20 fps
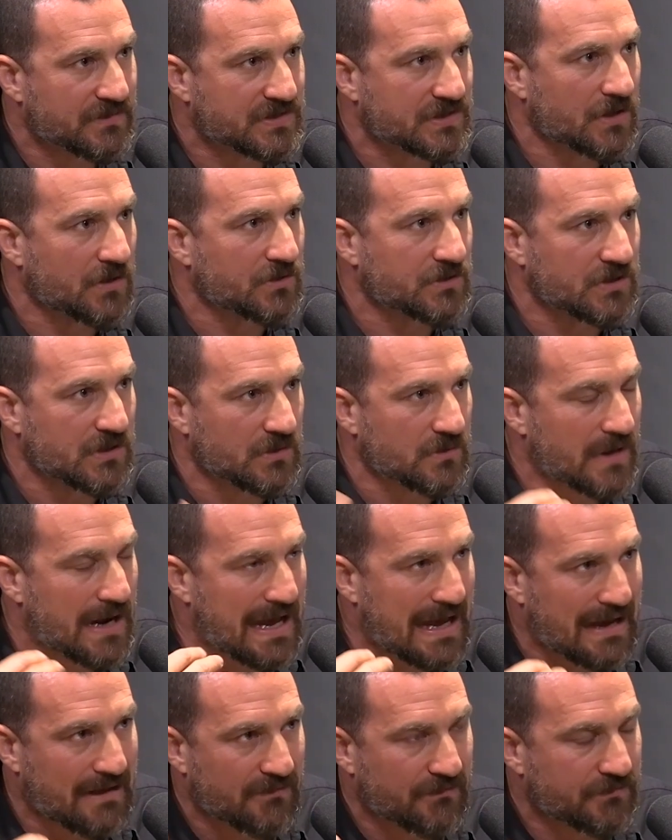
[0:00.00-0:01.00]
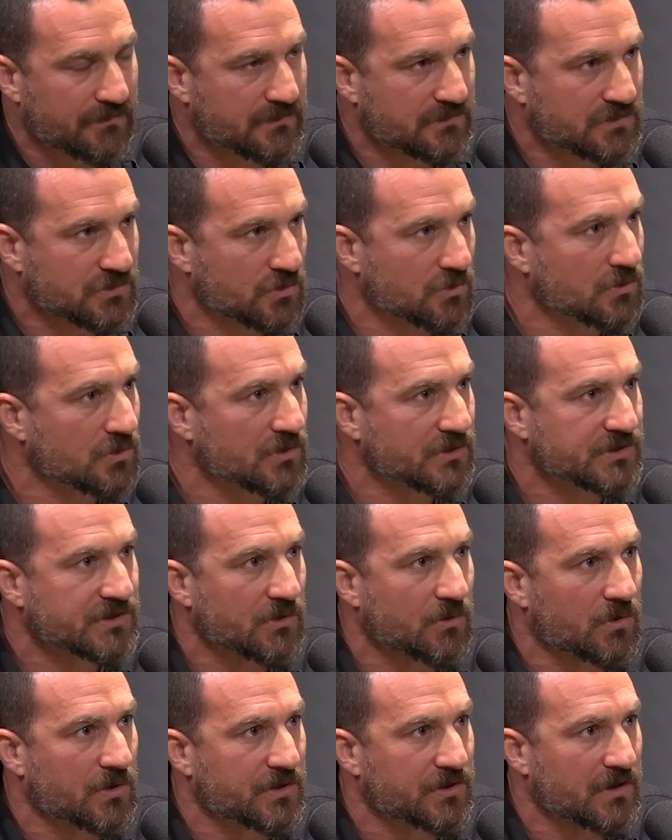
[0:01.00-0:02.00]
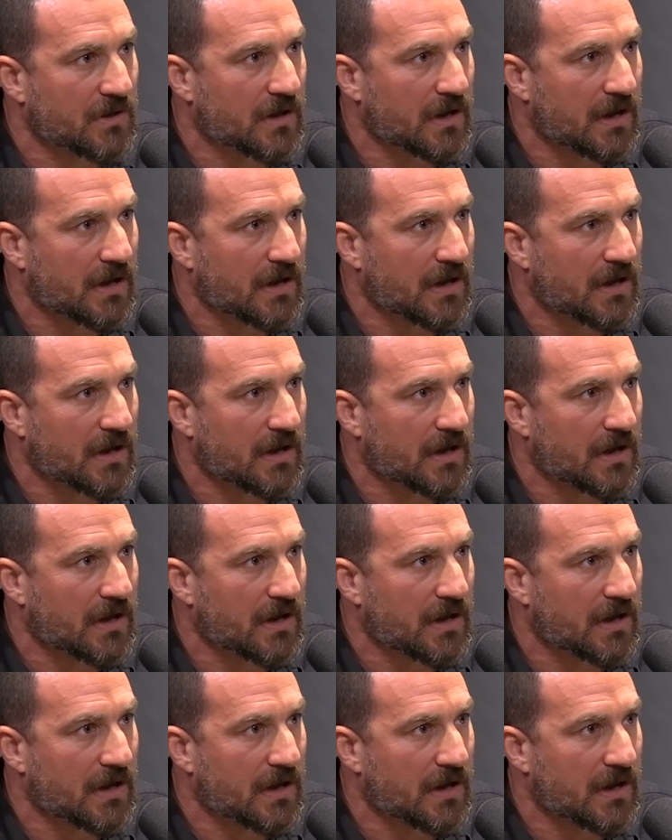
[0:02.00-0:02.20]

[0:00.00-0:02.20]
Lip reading: if so, do you have tools or